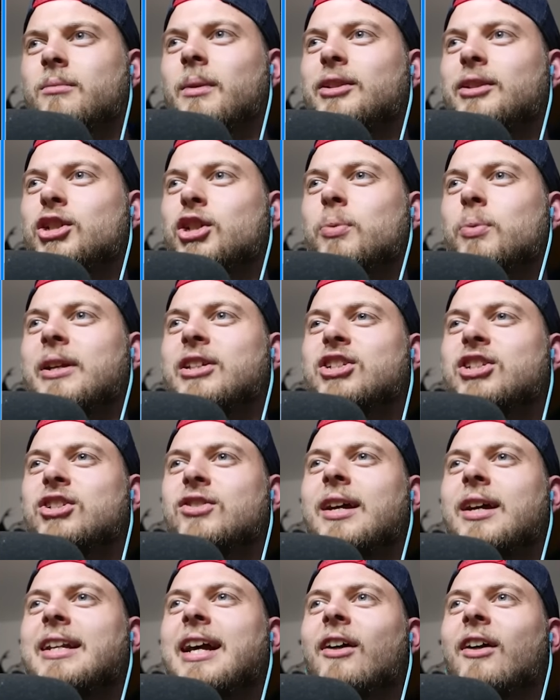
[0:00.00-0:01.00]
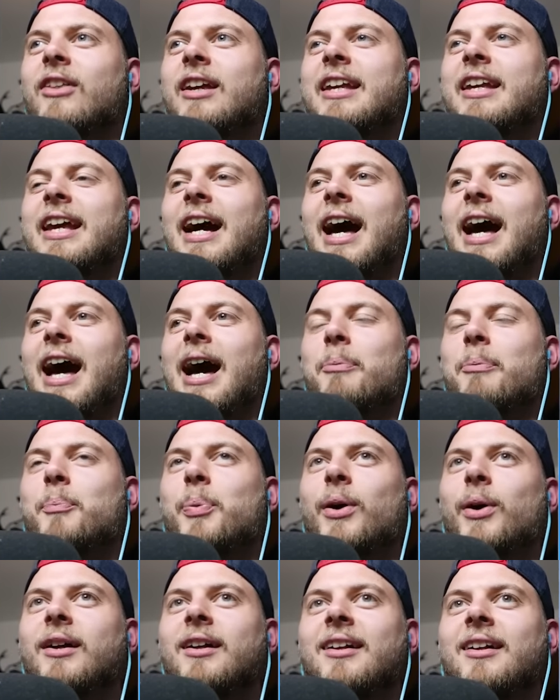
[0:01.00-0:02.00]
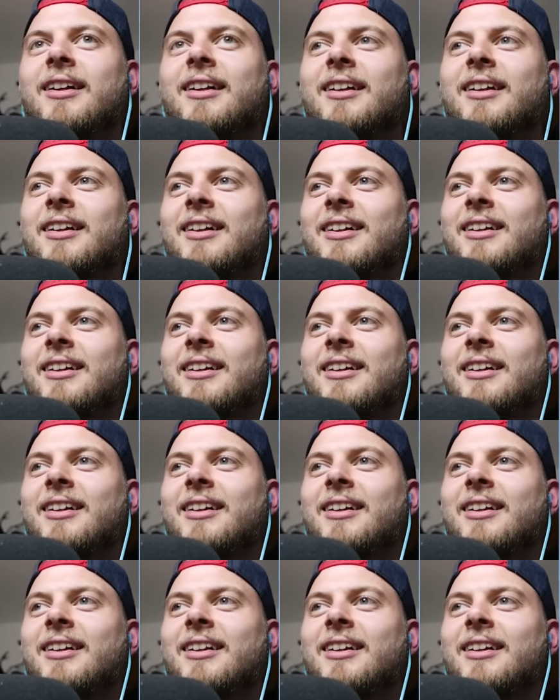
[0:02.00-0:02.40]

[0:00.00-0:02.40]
But jumping. Just went straight down the gap.